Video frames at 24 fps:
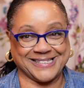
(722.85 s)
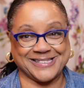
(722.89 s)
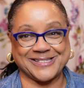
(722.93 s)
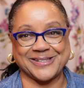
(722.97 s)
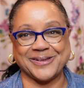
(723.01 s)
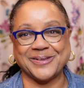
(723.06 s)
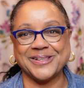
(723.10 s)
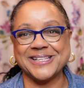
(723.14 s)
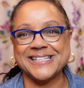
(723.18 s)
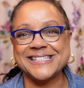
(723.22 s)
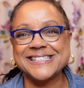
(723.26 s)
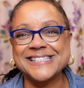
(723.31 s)

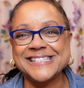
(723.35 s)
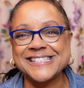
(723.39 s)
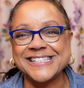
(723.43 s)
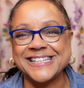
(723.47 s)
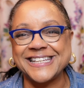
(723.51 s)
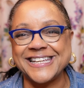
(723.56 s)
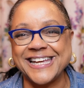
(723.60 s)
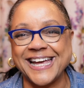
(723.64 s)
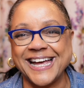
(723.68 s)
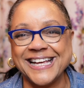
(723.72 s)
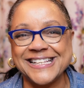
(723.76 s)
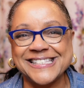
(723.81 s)
So this is a
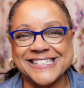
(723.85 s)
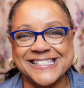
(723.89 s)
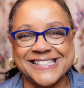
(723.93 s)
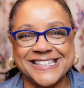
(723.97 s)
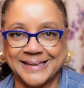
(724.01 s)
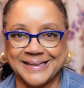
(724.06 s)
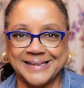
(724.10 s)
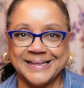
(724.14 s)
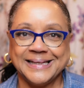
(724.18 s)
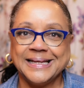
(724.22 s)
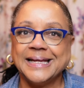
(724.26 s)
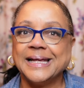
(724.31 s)
yes.
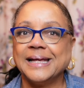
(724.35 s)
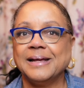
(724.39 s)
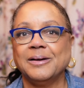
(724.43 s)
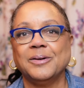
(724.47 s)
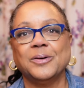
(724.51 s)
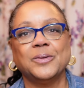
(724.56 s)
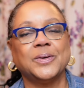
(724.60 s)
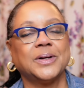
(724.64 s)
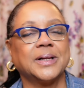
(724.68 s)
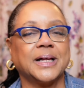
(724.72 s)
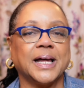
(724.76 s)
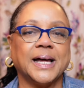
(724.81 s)

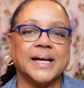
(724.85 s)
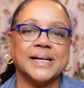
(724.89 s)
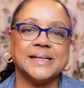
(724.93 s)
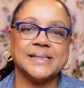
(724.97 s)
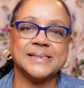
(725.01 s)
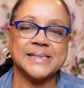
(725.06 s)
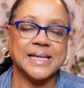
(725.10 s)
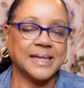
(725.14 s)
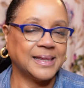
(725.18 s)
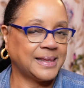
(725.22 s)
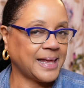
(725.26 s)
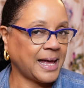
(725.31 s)
Well,
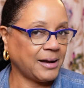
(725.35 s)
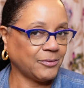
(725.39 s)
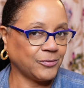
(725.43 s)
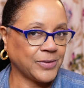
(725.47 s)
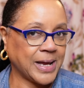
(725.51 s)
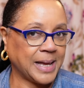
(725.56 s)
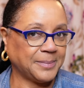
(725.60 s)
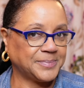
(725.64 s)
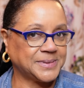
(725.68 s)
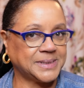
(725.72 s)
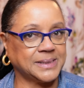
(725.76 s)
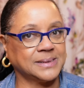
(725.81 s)
guys, that
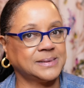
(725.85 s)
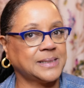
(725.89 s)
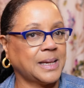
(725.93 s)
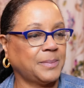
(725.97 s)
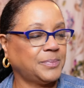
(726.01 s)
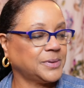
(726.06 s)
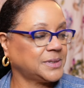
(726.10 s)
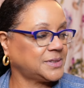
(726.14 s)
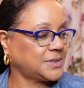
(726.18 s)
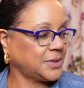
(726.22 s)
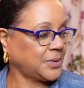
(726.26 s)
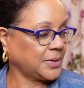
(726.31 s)
wraps this
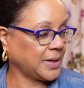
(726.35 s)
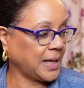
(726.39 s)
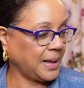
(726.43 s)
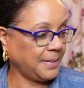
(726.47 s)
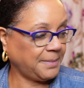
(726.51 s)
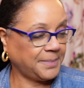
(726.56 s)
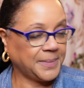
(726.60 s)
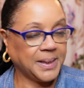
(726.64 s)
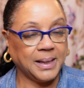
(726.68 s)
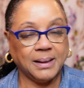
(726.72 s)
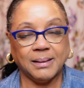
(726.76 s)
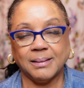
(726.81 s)
episode
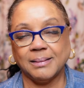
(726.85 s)
up.